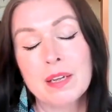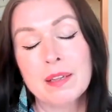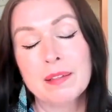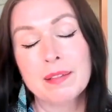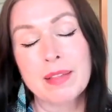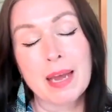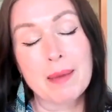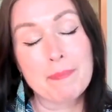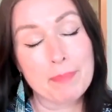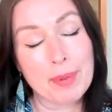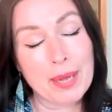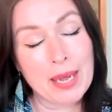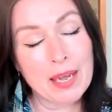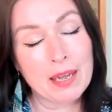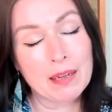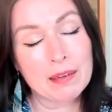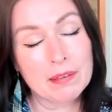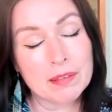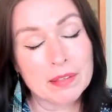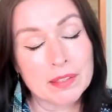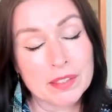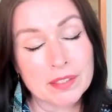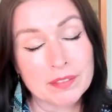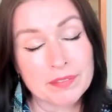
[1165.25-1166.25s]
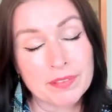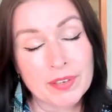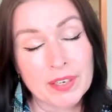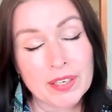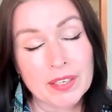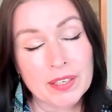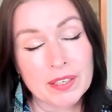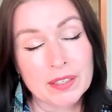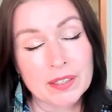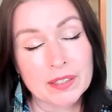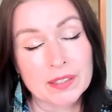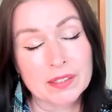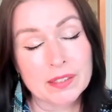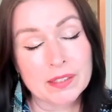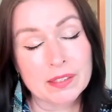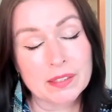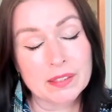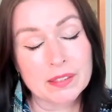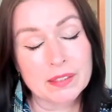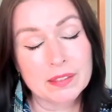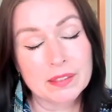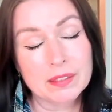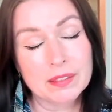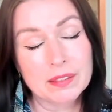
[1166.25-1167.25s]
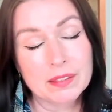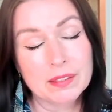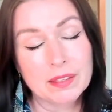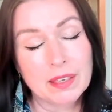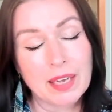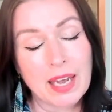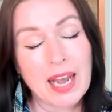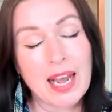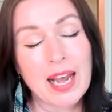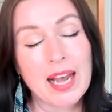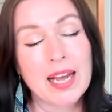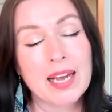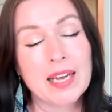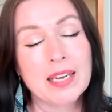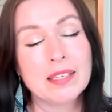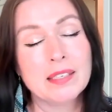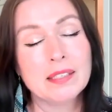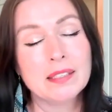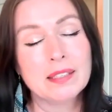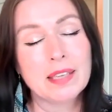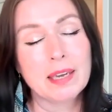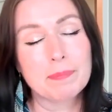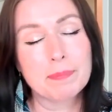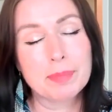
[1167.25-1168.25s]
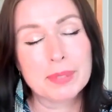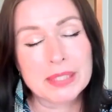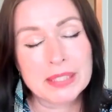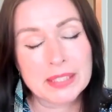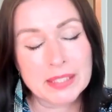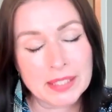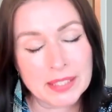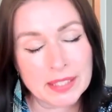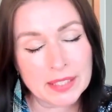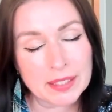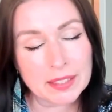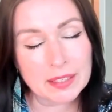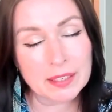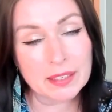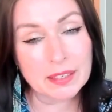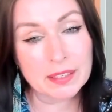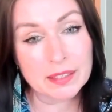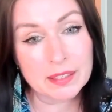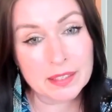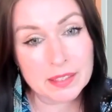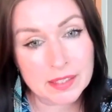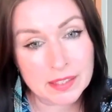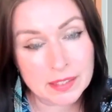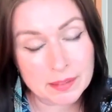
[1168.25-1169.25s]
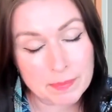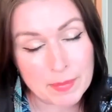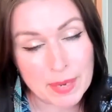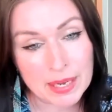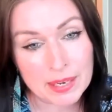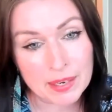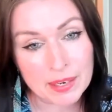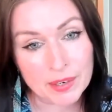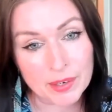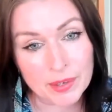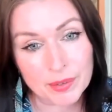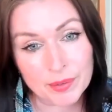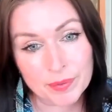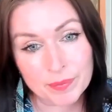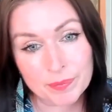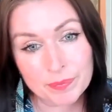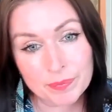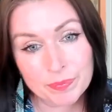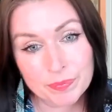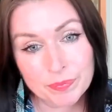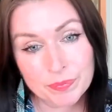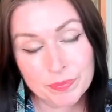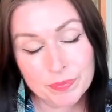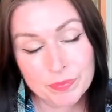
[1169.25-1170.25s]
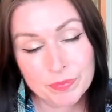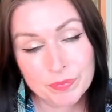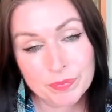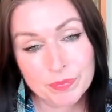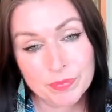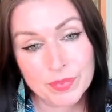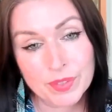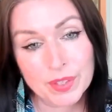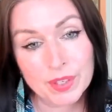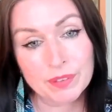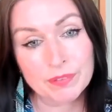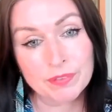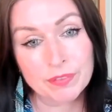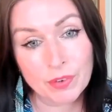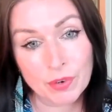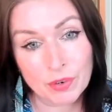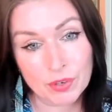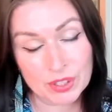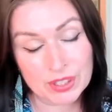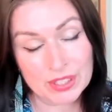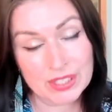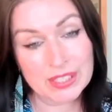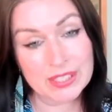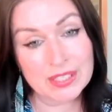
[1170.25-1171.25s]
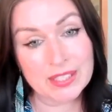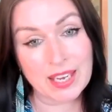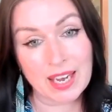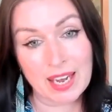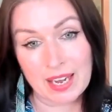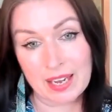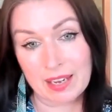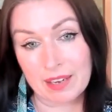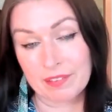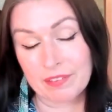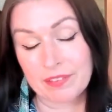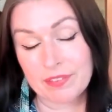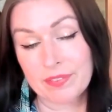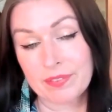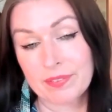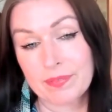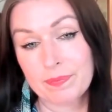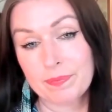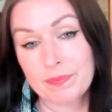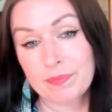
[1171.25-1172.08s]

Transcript: That pelt of hers had that particular smell that foxes have.